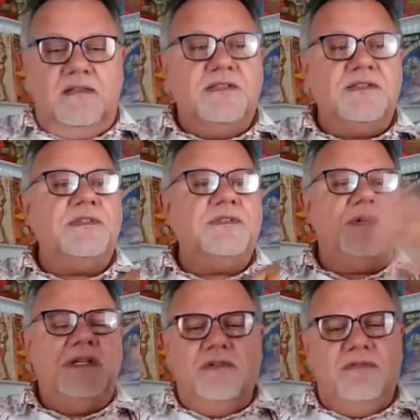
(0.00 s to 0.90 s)
This one's
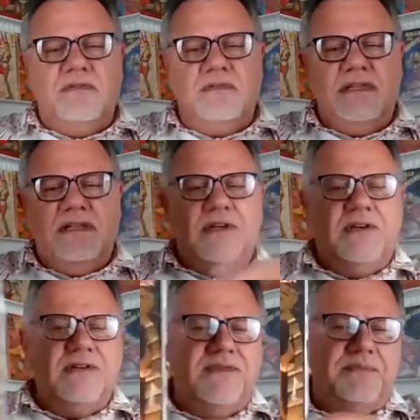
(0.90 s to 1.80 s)
pretty cool. Never
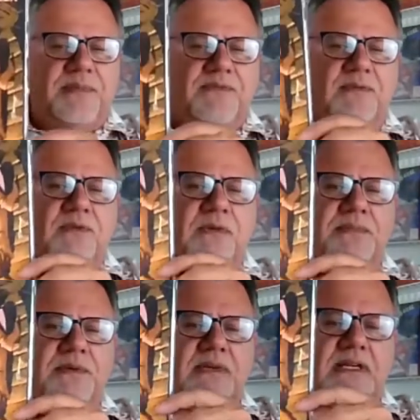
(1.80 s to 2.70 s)
heard of it before,
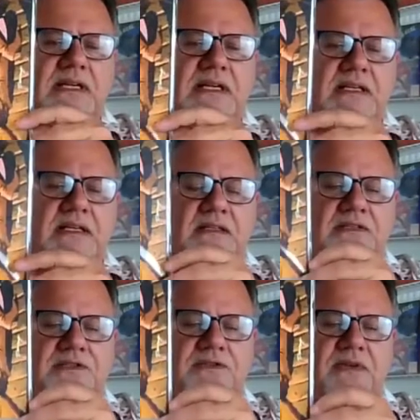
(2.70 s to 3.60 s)
but when I
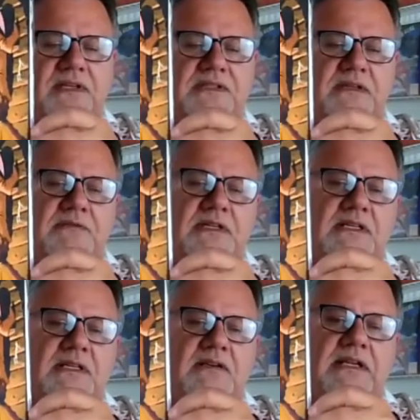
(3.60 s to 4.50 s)
saw this, I wanted
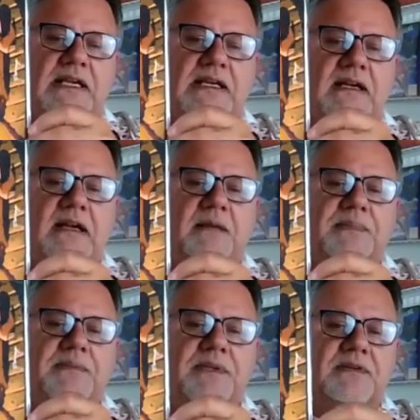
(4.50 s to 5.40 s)
to get a
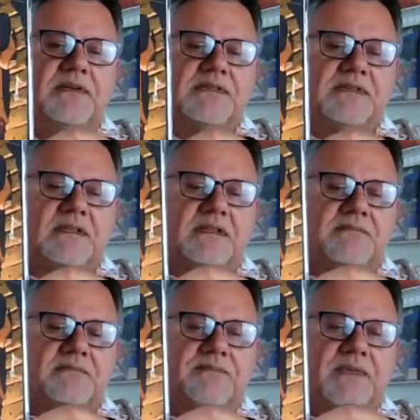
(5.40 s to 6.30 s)
copy because
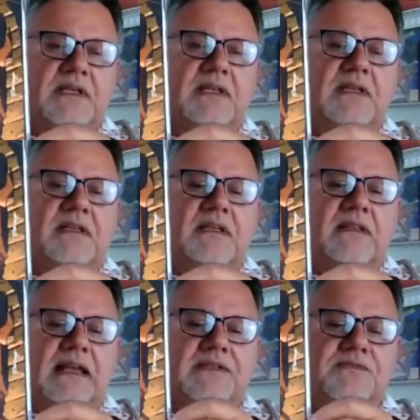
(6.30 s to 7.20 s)

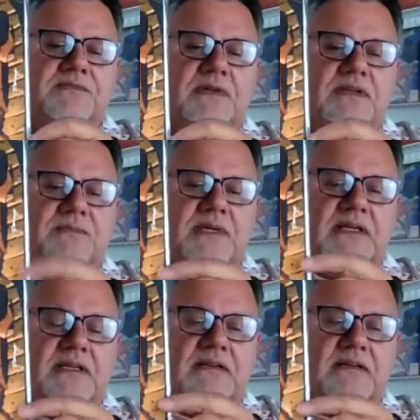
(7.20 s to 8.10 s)
that's one of
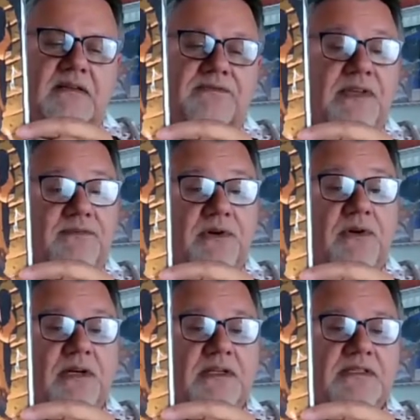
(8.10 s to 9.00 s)
my favorite
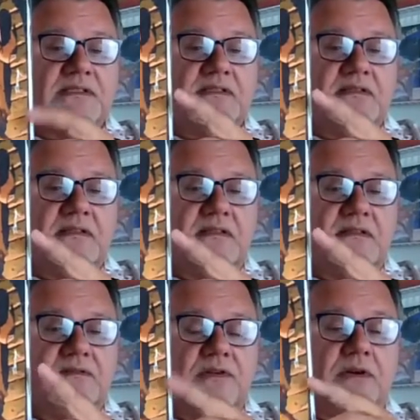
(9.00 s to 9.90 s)
artists,
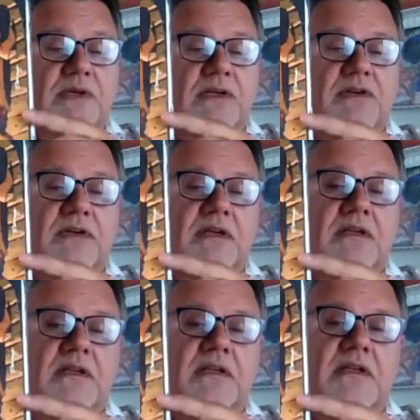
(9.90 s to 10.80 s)
Darwin Cook.
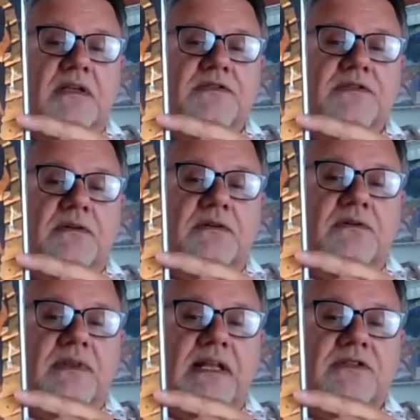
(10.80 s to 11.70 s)

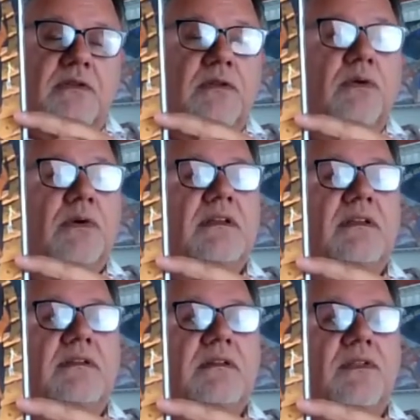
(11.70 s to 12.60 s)
So that's
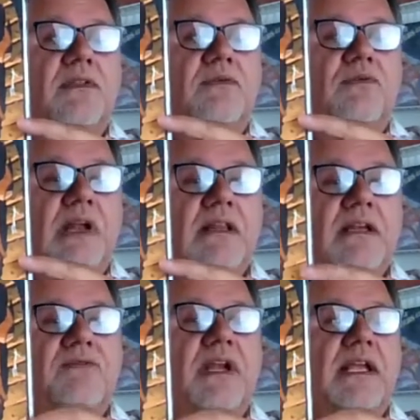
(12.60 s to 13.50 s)
Lorna, the
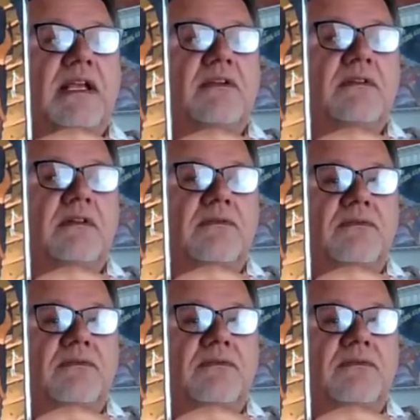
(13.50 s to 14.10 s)
Relic Wrangler,